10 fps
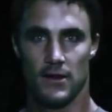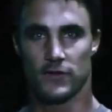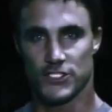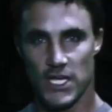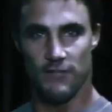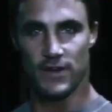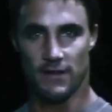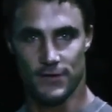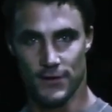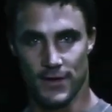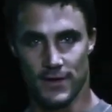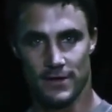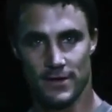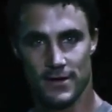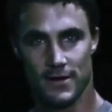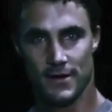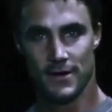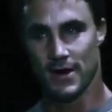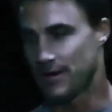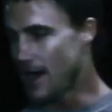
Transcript: There's a shelf life to it, a